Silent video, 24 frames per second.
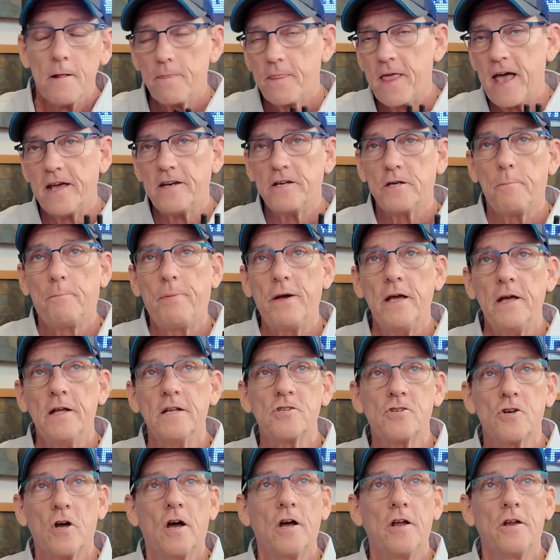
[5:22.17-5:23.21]
That
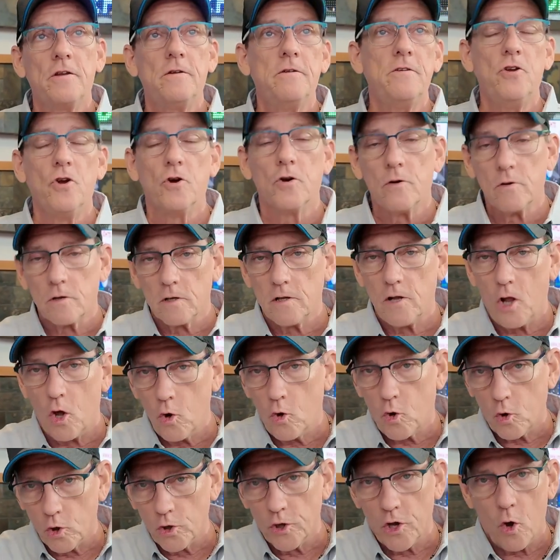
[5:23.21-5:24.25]
depends on your
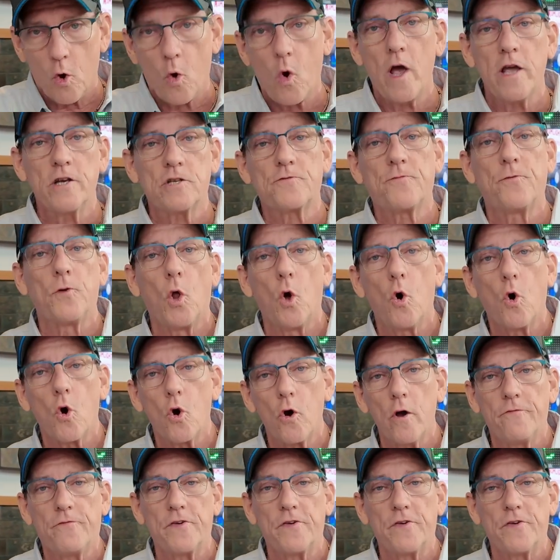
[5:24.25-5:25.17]
local noise floor.